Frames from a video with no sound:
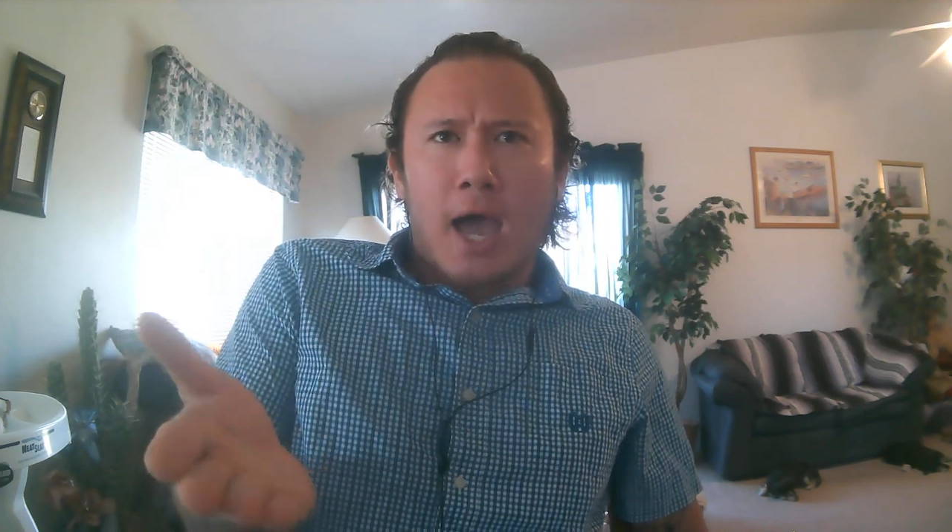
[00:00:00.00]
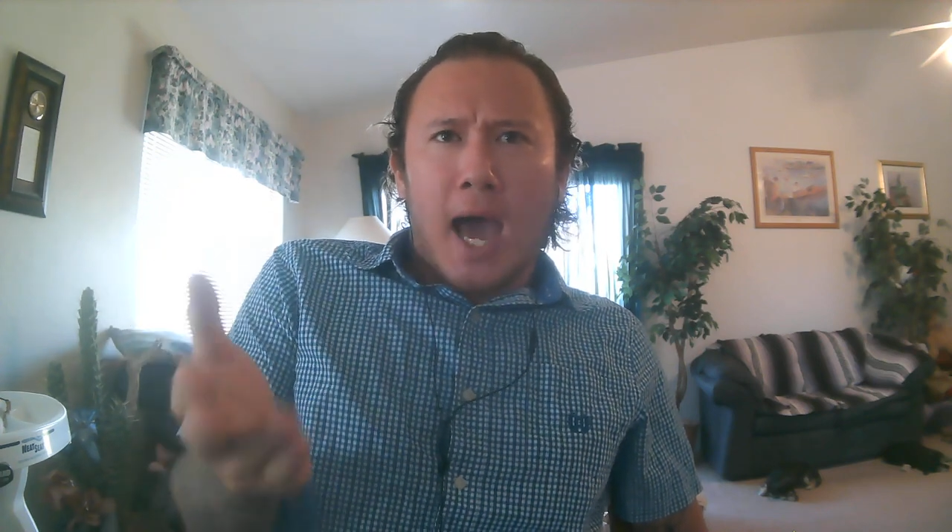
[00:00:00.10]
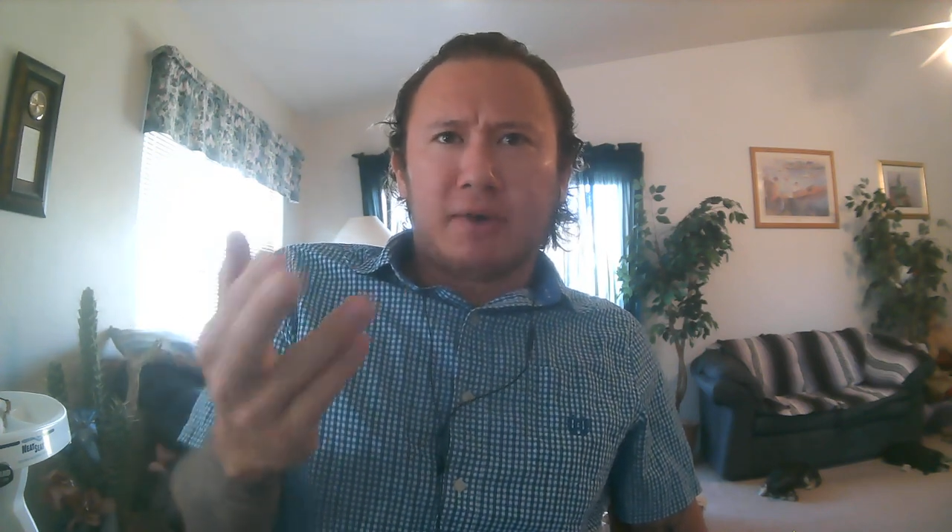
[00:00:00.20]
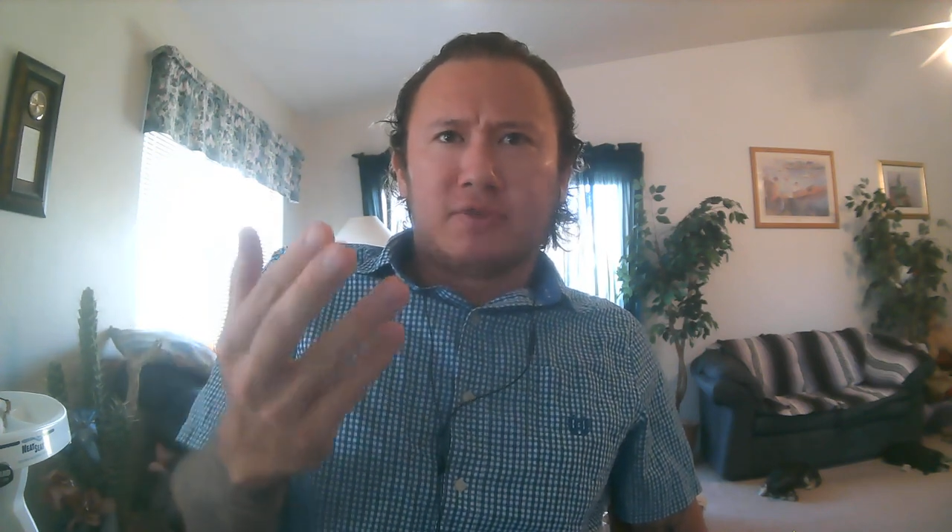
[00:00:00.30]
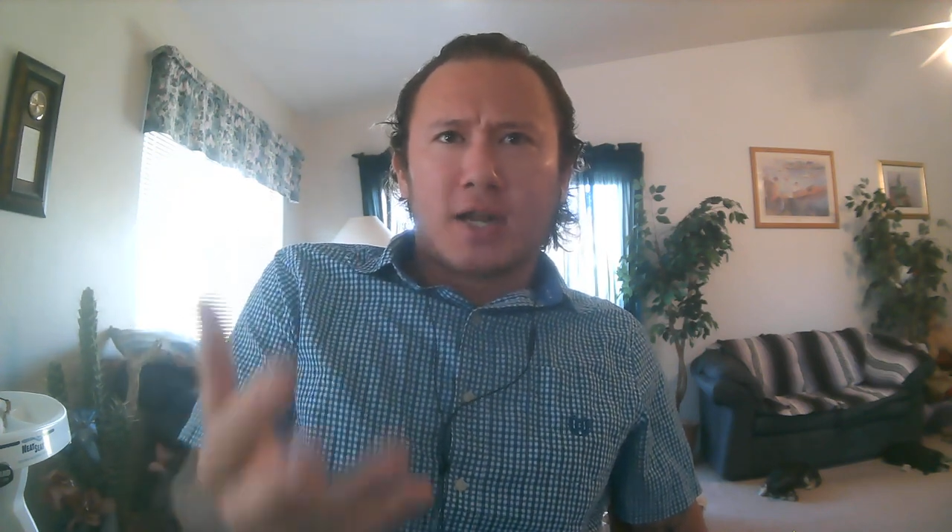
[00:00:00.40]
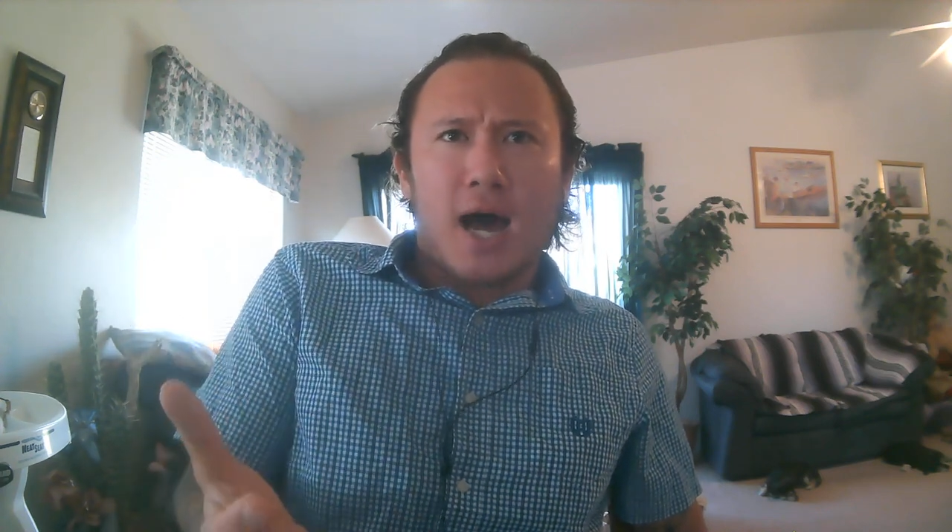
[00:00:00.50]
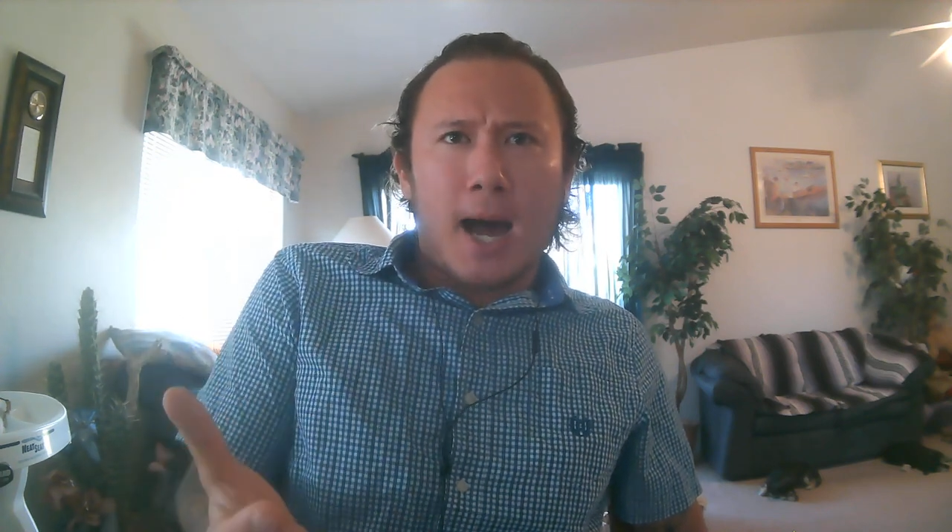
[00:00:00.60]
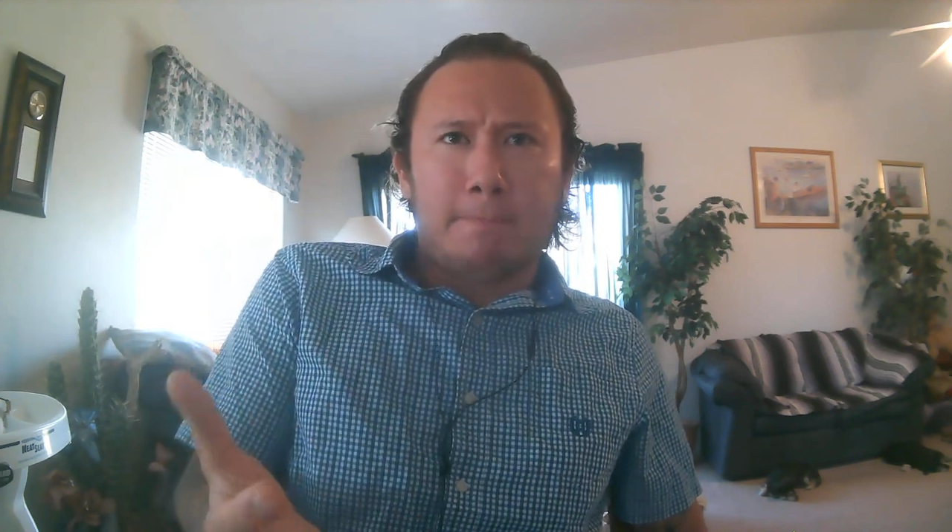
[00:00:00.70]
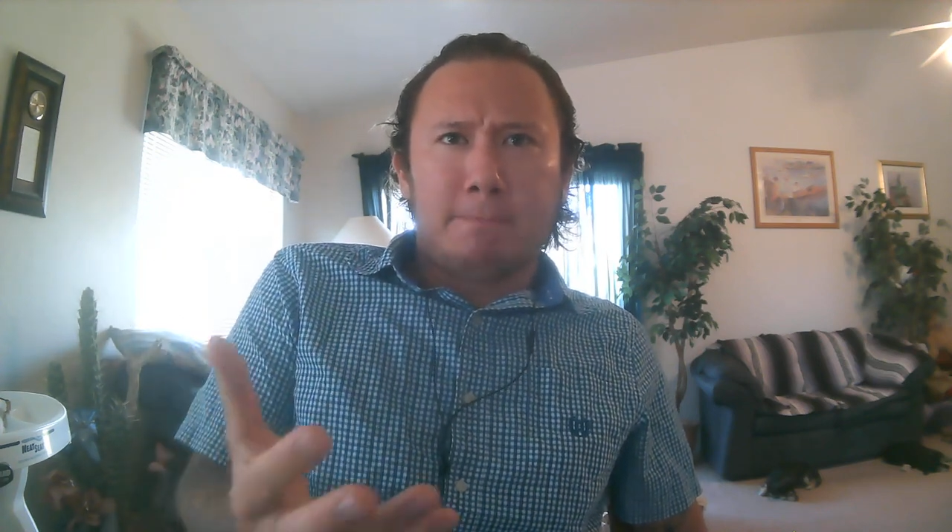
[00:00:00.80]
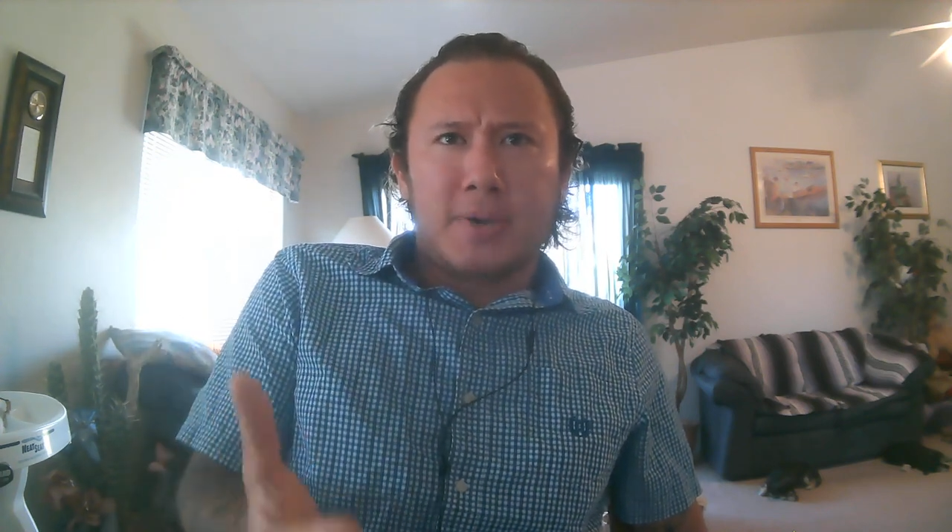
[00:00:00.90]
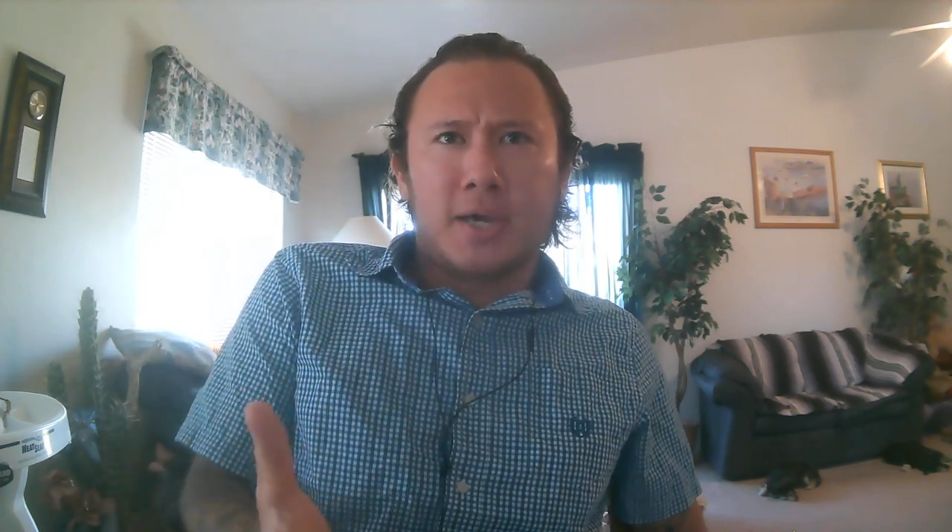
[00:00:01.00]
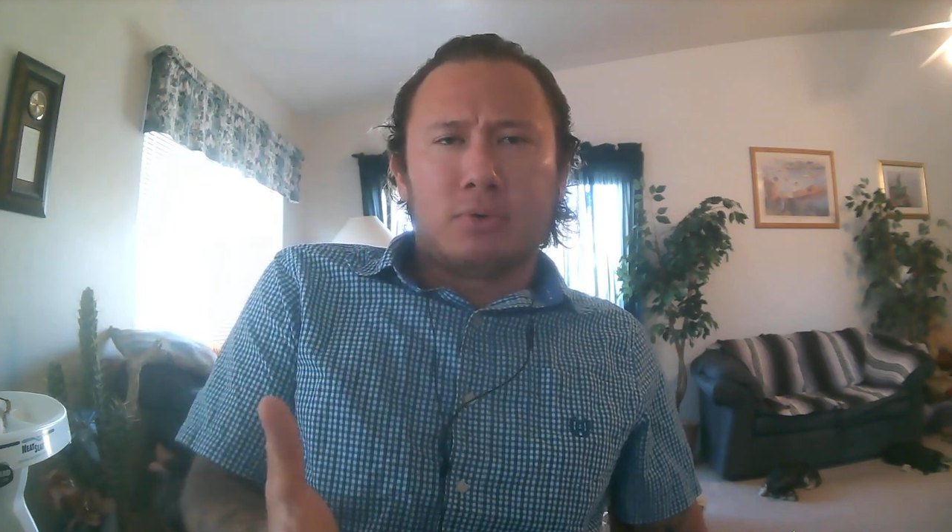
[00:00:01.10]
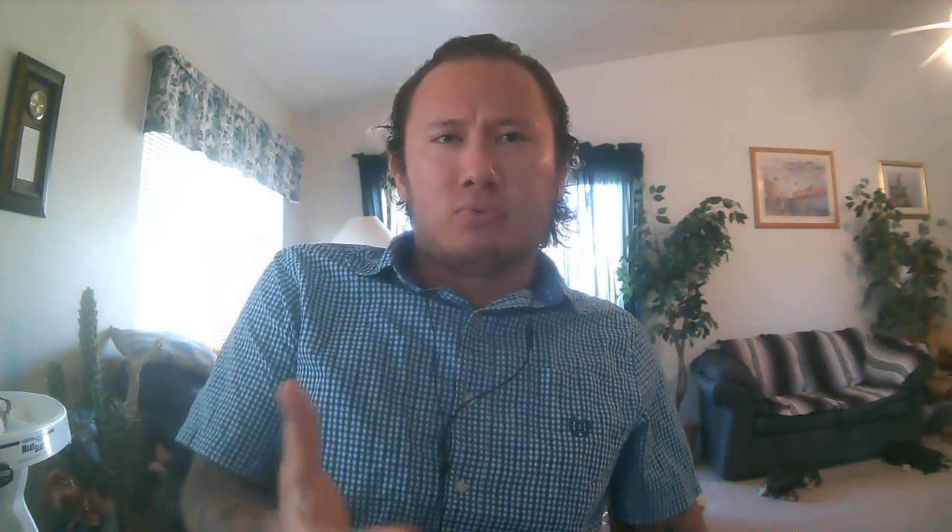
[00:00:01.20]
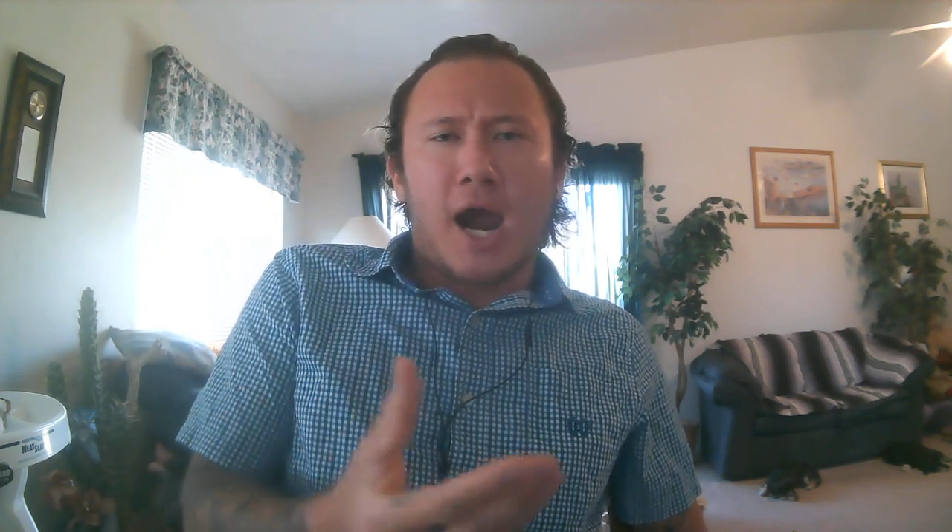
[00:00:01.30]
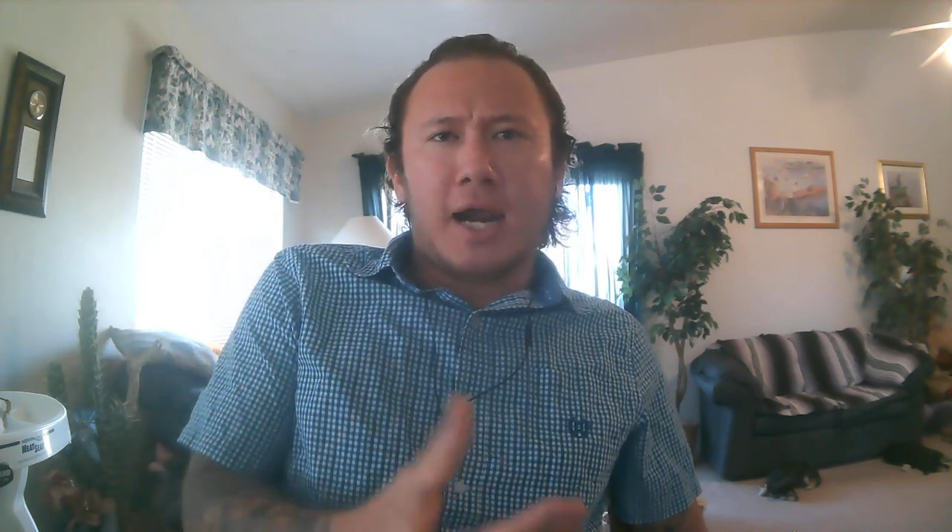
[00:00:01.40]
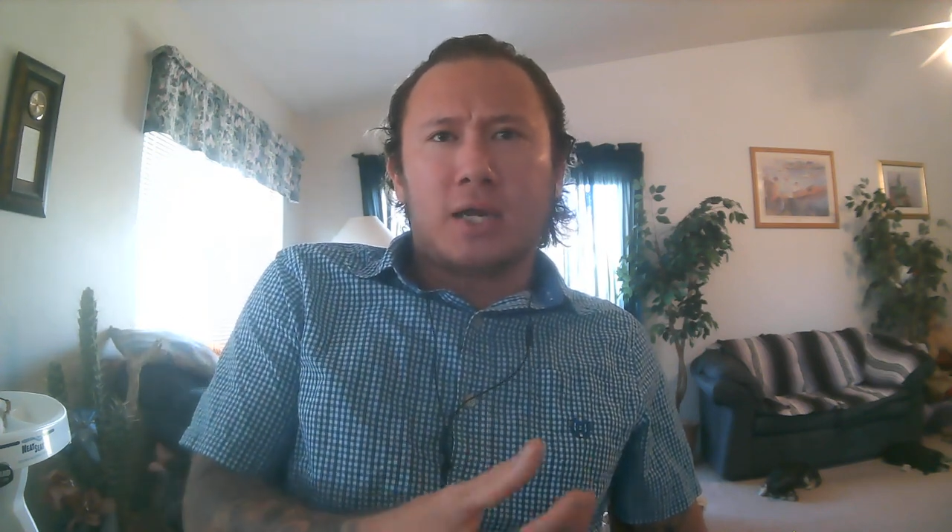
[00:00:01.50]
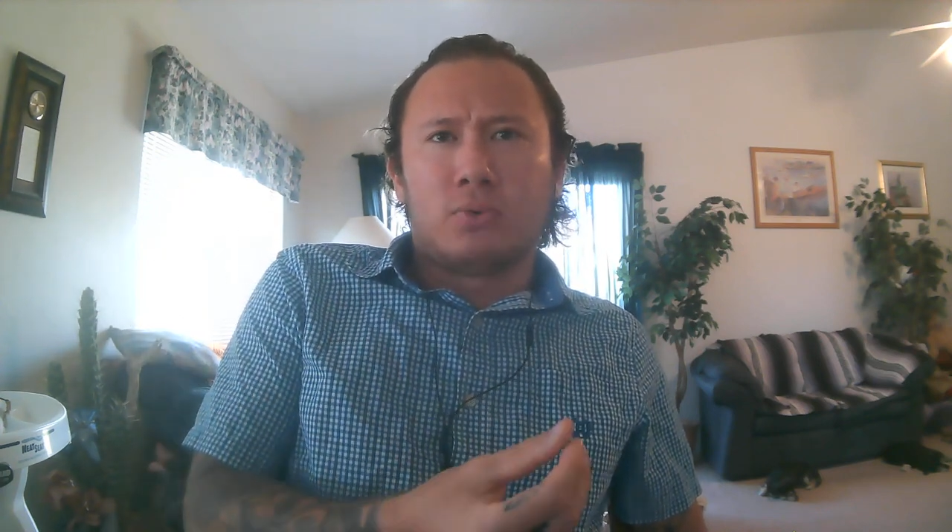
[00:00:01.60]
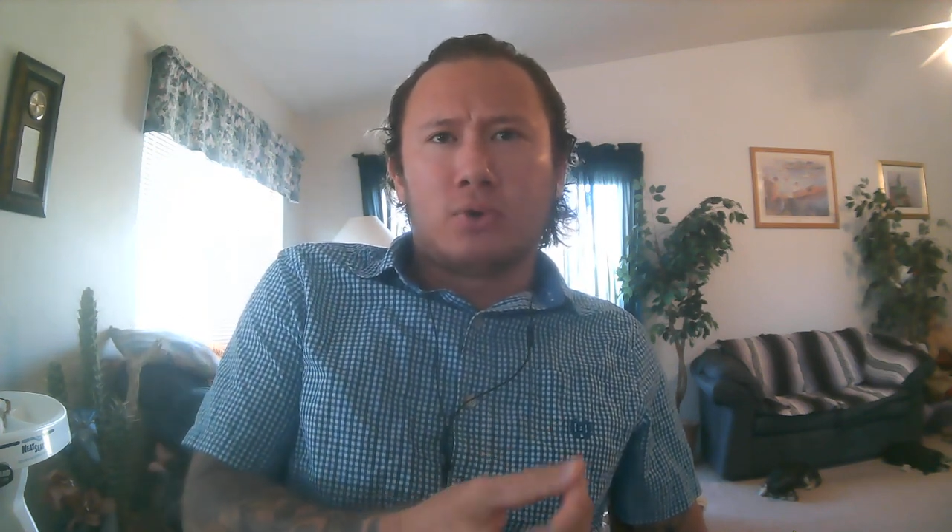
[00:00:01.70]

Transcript: have not been writing